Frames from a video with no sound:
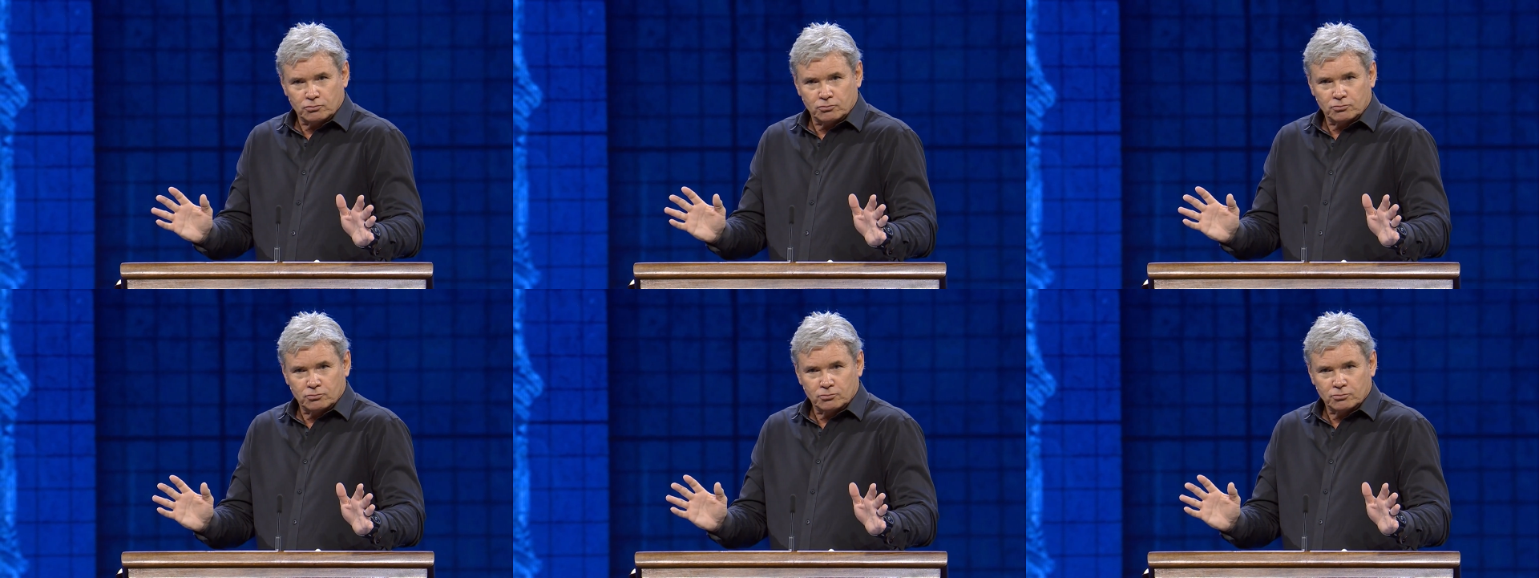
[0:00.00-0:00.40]

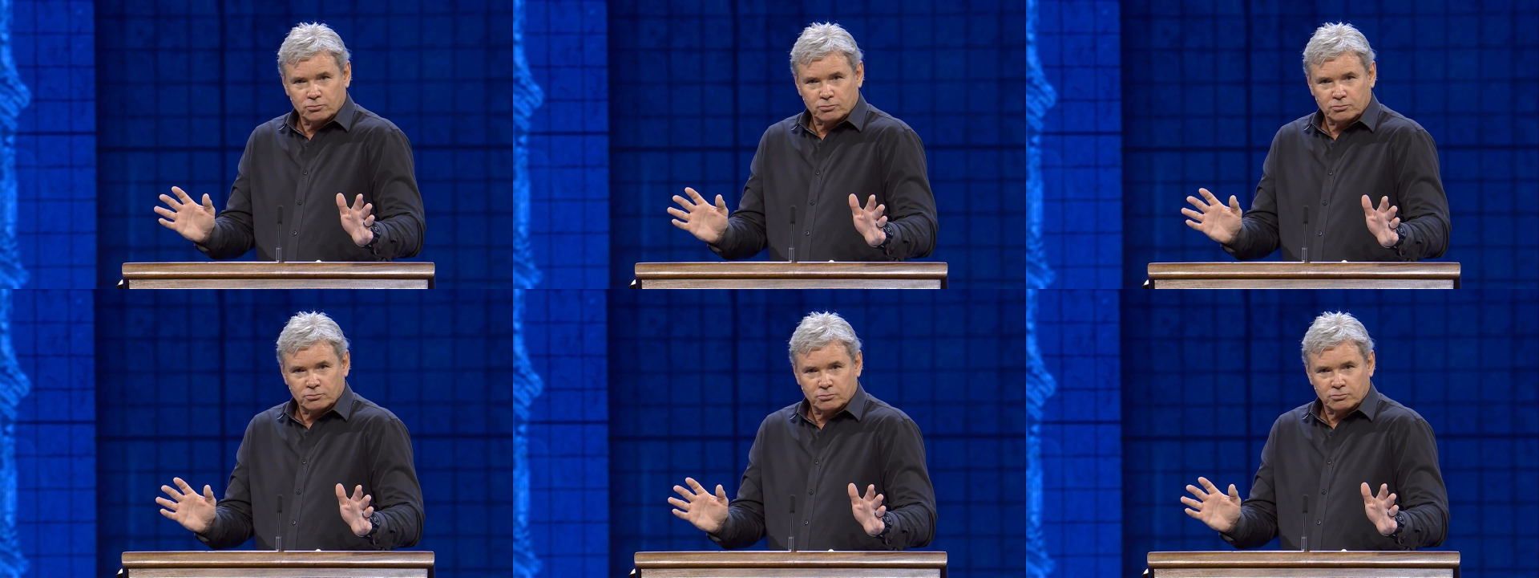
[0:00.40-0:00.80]

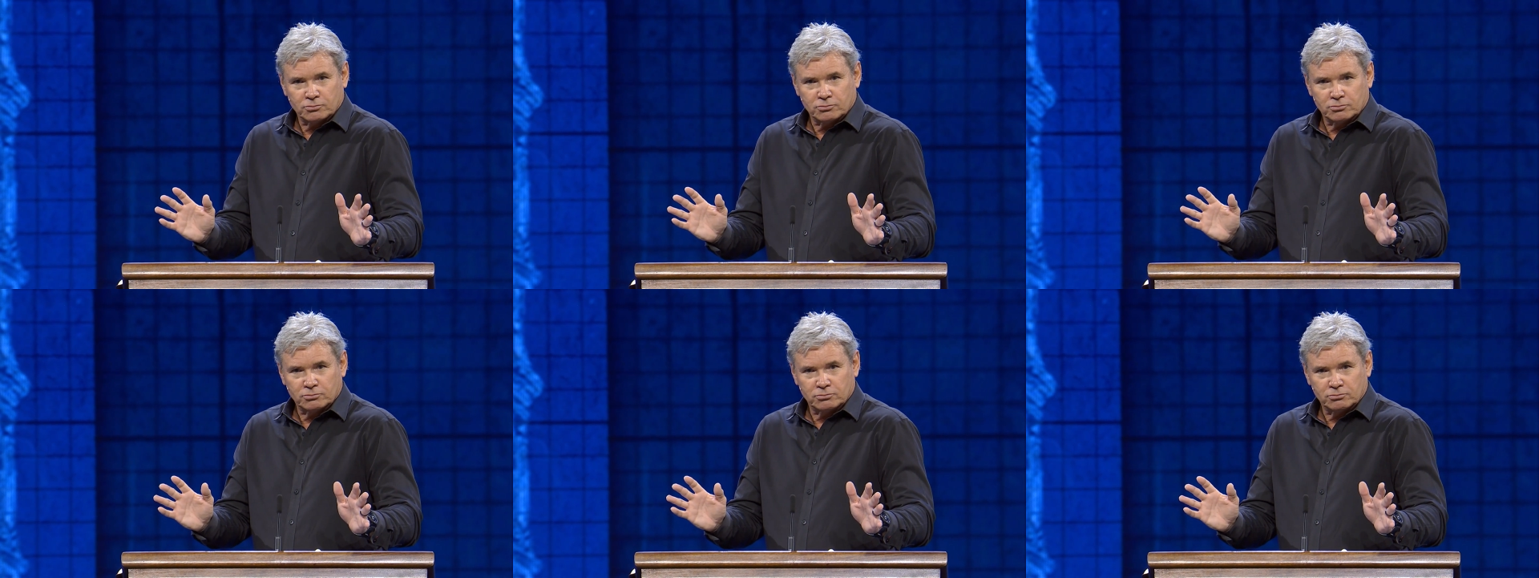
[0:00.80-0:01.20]

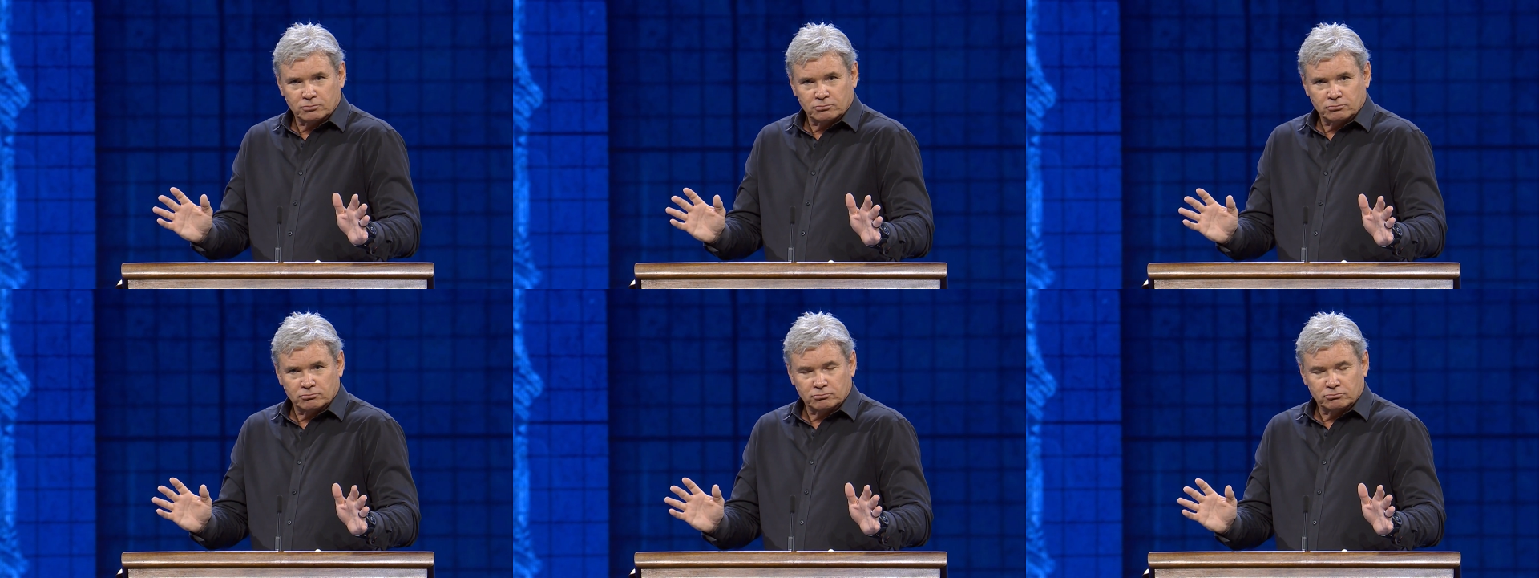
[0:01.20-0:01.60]

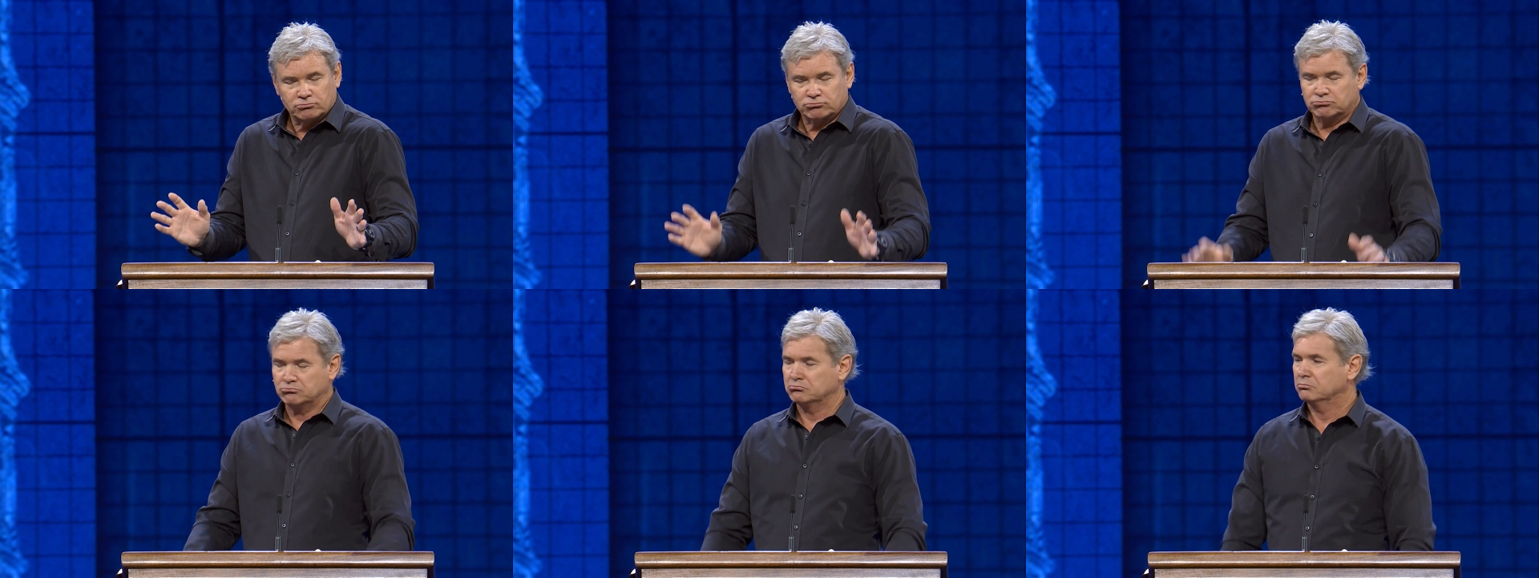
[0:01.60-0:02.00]

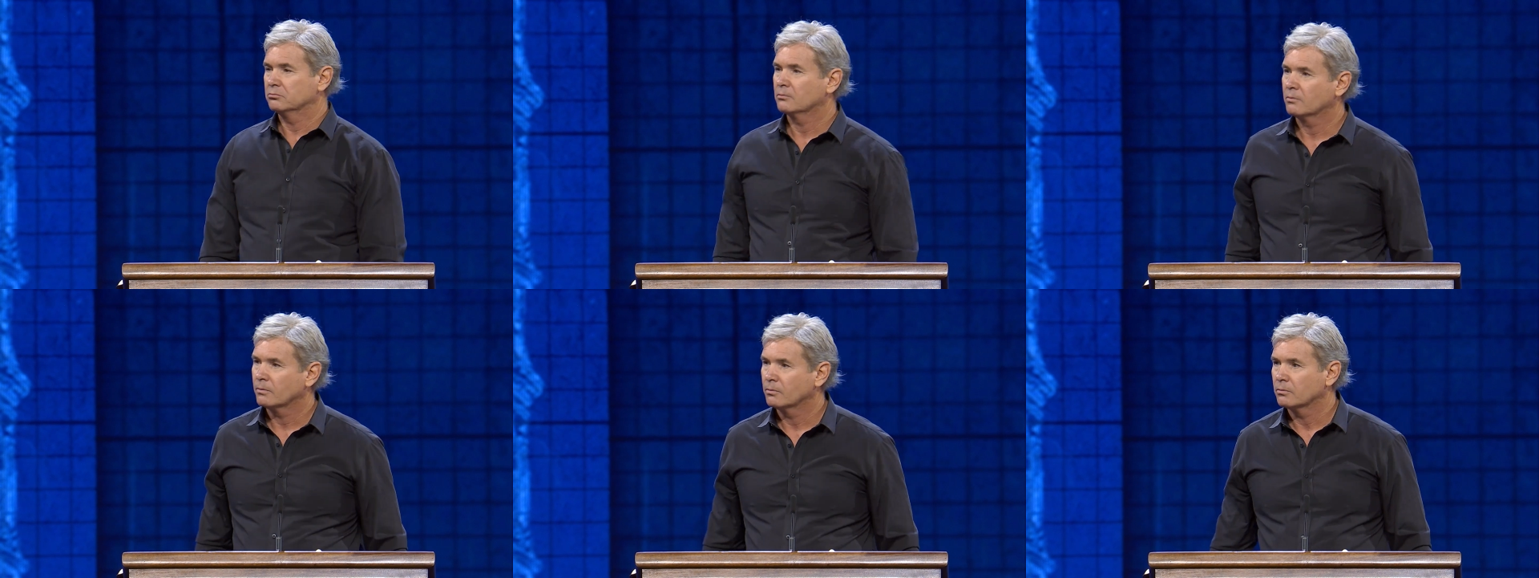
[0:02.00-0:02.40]
Nothing is said.